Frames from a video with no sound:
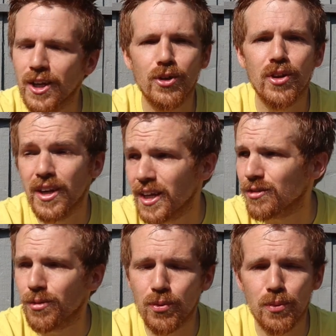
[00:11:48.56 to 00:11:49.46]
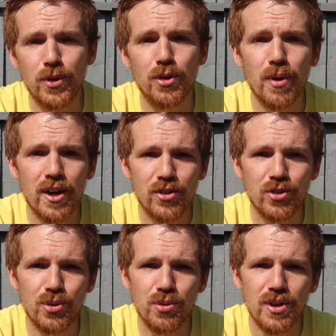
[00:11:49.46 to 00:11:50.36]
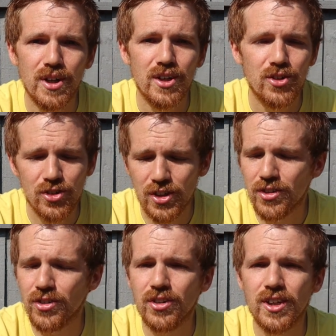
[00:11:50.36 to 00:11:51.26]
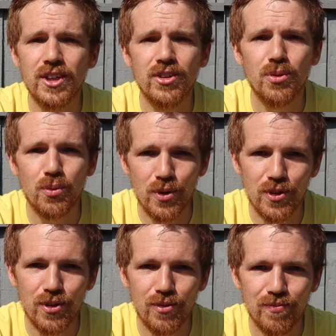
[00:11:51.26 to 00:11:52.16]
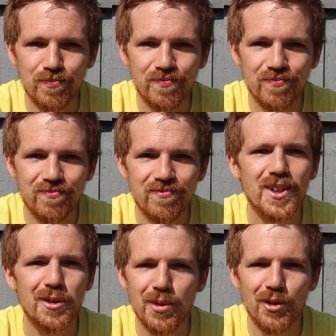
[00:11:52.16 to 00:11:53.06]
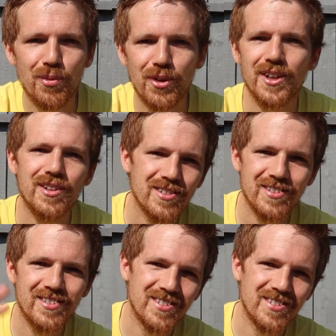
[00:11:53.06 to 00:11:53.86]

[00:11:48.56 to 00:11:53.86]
and know that next month when we go back to school, Jesus is with you. Bye everybody.